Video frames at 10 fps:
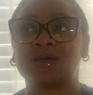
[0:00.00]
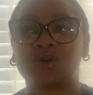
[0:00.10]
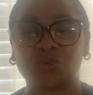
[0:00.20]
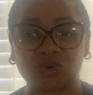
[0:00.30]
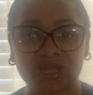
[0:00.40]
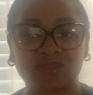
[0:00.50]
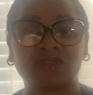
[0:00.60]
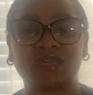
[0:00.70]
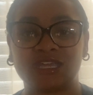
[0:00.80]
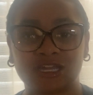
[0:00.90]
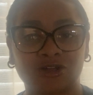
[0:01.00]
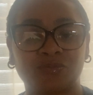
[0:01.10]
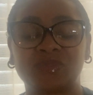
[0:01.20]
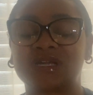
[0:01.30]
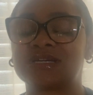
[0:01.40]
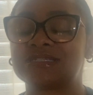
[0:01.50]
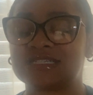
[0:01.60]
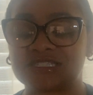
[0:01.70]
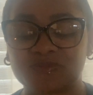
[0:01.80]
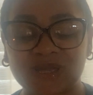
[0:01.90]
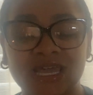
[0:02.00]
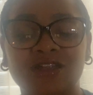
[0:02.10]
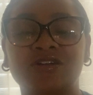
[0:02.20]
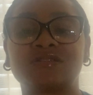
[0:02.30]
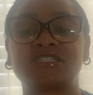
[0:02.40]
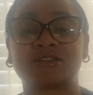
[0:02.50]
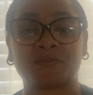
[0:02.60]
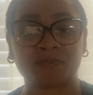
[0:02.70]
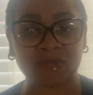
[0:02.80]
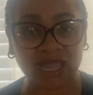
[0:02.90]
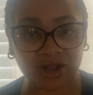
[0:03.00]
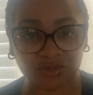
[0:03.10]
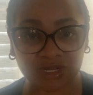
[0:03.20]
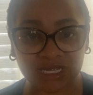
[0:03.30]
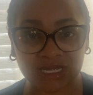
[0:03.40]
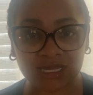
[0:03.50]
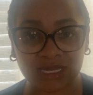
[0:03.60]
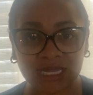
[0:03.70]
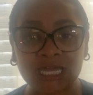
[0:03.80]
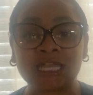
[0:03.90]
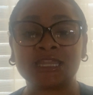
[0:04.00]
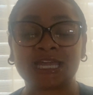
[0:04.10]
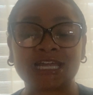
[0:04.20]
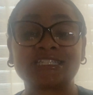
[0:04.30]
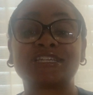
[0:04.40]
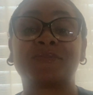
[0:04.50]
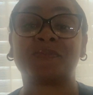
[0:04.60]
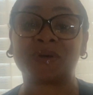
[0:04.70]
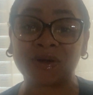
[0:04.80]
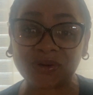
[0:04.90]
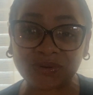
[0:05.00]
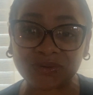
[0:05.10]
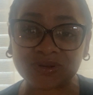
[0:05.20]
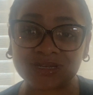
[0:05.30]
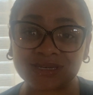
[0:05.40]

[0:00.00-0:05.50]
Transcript: with Him because it's better to marry than to burn